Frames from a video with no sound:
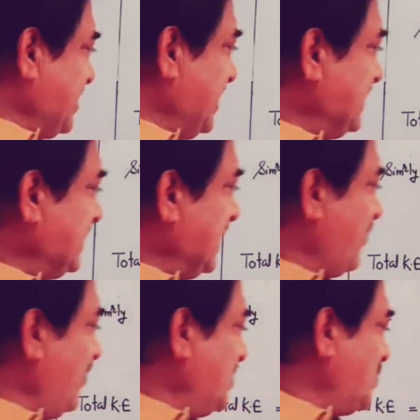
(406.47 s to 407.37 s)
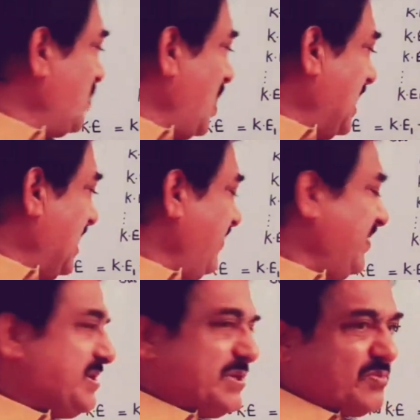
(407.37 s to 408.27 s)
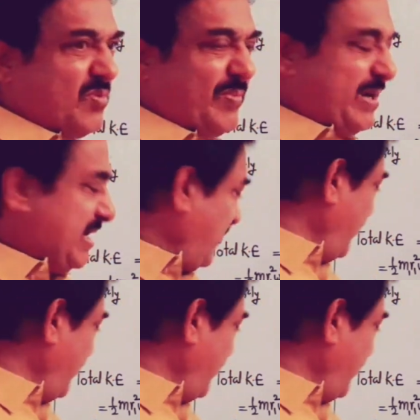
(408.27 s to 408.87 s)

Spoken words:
is equal to I, which is moment of